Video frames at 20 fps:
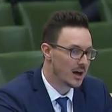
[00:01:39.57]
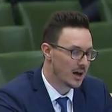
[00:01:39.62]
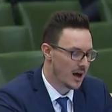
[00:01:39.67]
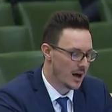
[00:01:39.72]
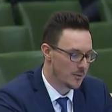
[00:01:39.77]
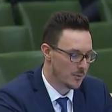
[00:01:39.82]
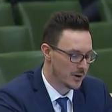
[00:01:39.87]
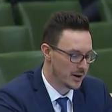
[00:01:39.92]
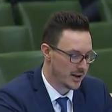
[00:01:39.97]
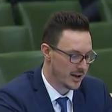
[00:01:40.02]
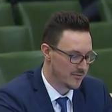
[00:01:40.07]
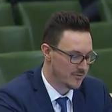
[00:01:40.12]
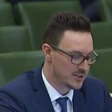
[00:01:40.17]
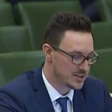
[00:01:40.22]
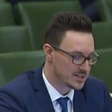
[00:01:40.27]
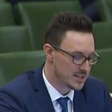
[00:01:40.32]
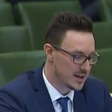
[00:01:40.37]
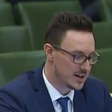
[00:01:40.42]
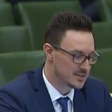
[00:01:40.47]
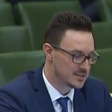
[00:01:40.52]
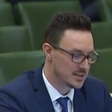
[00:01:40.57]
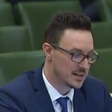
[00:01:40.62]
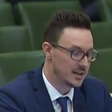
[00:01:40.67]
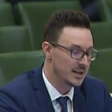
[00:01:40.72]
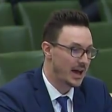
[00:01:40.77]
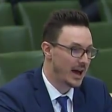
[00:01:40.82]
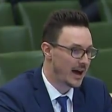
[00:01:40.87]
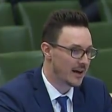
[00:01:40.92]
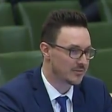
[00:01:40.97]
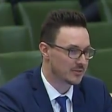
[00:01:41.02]
I want to emphasize that
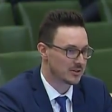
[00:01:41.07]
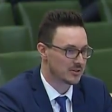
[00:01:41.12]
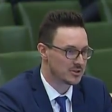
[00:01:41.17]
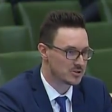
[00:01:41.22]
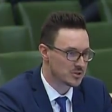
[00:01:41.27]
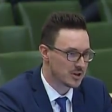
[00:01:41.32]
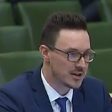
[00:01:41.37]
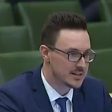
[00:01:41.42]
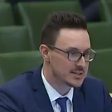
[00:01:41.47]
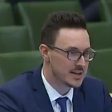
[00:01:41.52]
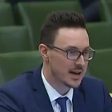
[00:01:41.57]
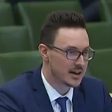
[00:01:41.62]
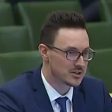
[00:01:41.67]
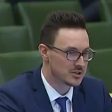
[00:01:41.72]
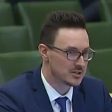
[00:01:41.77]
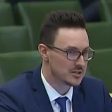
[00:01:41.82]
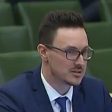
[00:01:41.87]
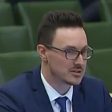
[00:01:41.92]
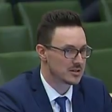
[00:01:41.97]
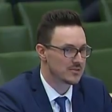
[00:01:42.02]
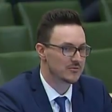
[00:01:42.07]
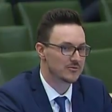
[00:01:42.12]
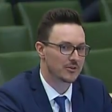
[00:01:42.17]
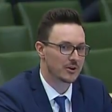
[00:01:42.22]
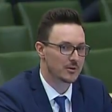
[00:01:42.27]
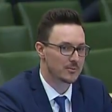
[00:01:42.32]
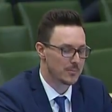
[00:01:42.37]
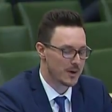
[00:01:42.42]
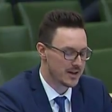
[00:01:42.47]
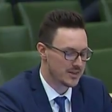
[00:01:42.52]
after the transaction is
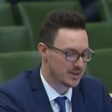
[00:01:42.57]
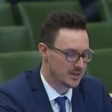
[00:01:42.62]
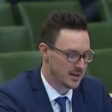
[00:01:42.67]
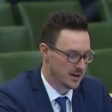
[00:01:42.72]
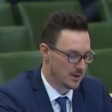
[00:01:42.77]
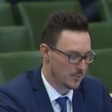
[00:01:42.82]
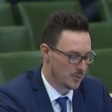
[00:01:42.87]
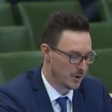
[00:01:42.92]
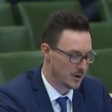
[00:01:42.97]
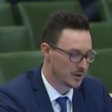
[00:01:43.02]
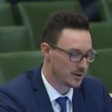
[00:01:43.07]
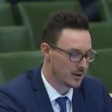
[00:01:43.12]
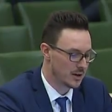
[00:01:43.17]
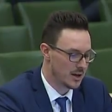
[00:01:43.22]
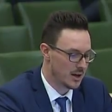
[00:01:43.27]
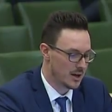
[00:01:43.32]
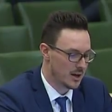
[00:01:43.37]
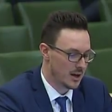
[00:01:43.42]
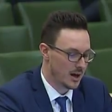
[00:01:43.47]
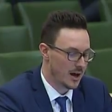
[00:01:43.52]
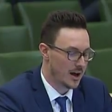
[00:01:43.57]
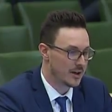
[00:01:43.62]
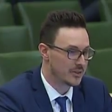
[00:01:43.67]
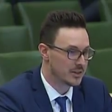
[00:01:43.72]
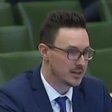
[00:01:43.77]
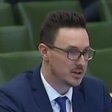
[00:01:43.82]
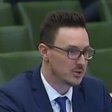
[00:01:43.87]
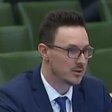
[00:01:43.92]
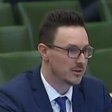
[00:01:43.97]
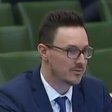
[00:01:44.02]
confirmed by the network, uh,
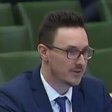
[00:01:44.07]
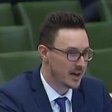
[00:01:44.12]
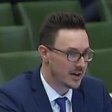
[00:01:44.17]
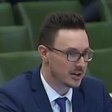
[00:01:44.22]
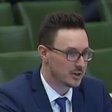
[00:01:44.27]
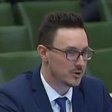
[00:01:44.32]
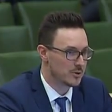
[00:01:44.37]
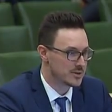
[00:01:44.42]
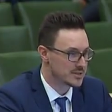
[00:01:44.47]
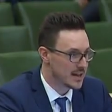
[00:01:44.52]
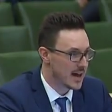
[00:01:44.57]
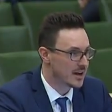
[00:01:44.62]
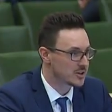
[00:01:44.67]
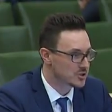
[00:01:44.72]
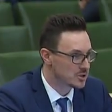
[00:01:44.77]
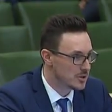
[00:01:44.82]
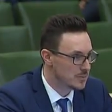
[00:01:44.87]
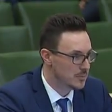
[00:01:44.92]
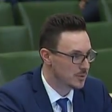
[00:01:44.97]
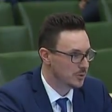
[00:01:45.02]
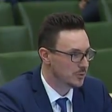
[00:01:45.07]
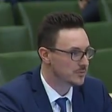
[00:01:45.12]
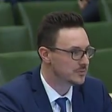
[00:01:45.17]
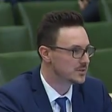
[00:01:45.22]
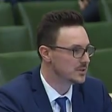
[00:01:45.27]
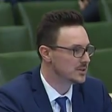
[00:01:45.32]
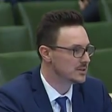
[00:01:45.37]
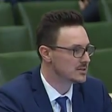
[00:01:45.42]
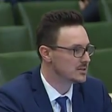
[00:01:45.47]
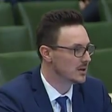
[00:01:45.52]
the unit value has actually moved.
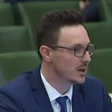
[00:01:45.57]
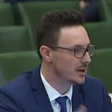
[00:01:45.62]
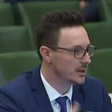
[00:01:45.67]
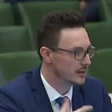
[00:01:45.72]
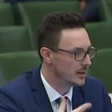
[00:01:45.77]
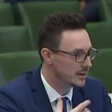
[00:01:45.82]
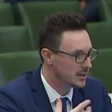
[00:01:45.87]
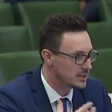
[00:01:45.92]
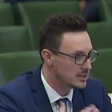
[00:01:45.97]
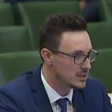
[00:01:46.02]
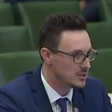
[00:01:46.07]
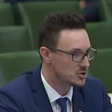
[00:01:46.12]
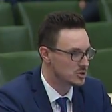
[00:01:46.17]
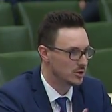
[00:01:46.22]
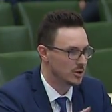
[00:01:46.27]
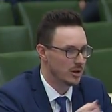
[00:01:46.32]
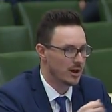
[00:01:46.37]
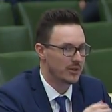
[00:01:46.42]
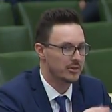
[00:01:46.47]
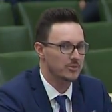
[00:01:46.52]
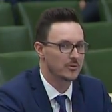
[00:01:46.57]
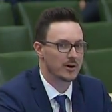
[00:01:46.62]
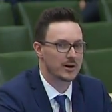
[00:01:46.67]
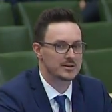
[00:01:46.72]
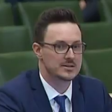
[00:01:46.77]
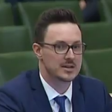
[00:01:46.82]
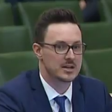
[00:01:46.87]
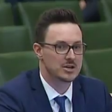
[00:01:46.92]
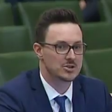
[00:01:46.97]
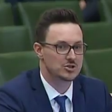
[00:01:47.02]
It's not like a digital
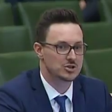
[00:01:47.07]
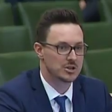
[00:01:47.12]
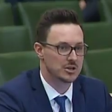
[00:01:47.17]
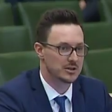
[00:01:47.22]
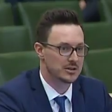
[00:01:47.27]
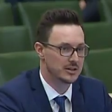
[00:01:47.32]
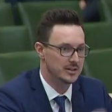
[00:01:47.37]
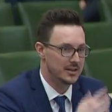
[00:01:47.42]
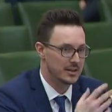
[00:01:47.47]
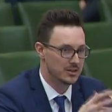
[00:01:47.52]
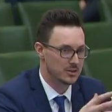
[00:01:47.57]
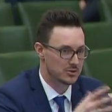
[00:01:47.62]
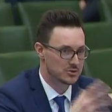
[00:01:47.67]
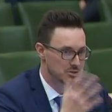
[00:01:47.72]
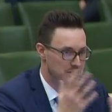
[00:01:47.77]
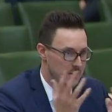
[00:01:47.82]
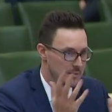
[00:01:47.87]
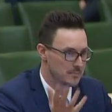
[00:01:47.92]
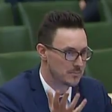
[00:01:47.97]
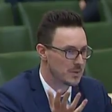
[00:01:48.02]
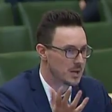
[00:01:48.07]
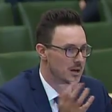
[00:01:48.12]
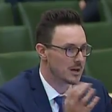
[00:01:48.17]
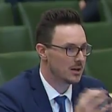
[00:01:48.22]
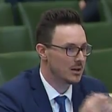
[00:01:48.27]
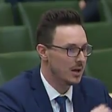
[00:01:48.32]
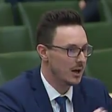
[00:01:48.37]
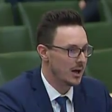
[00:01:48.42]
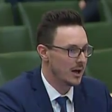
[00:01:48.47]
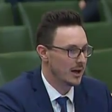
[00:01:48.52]
authorization and then there's some
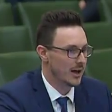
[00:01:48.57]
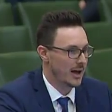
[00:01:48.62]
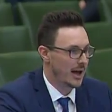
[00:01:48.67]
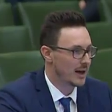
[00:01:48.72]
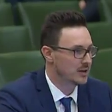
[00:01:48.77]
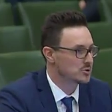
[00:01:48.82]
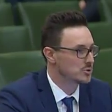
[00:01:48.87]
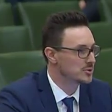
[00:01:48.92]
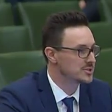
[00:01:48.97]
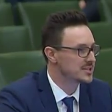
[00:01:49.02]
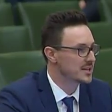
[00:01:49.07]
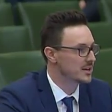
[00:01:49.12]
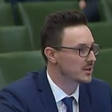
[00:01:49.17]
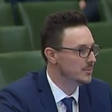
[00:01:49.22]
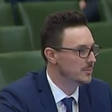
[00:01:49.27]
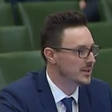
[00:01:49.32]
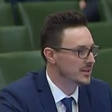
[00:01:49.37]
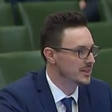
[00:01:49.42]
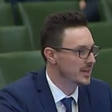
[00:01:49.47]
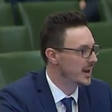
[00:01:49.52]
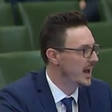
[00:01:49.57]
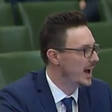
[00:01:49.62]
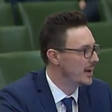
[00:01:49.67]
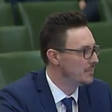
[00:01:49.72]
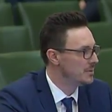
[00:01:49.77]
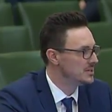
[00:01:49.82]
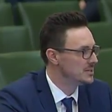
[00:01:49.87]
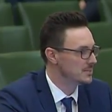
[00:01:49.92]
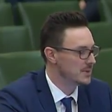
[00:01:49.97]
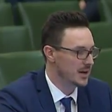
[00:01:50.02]
uh, actual settlement that
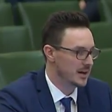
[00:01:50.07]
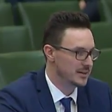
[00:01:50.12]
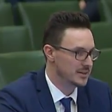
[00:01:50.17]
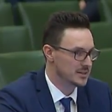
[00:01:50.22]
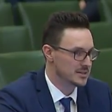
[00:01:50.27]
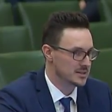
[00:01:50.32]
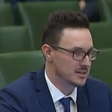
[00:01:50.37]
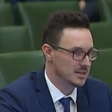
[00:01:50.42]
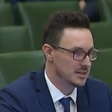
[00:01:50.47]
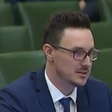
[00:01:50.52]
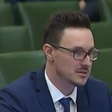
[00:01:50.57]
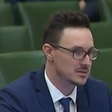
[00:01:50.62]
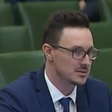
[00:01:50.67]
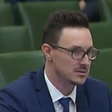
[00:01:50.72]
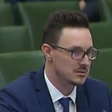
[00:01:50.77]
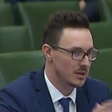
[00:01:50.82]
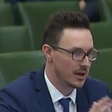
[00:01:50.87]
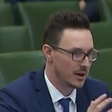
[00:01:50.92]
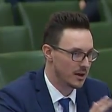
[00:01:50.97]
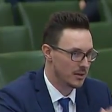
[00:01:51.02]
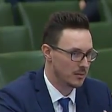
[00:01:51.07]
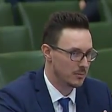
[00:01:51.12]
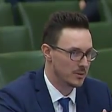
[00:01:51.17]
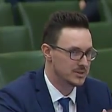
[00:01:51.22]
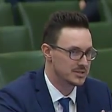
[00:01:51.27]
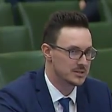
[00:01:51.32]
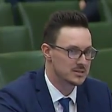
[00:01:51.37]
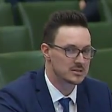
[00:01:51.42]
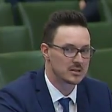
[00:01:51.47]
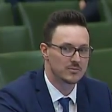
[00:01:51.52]
happens behind the scenes. Uh,
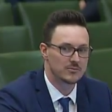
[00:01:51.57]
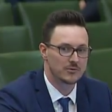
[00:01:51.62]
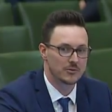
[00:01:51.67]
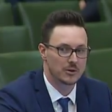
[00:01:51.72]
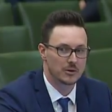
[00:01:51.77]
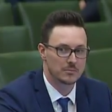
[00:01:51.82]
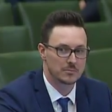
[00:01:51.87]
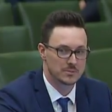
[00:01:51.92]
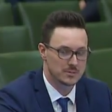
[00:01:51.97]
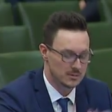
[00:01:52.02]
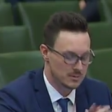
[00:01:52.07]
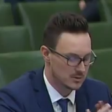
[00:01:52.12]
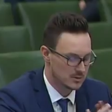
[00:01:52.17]
once it's confirmed,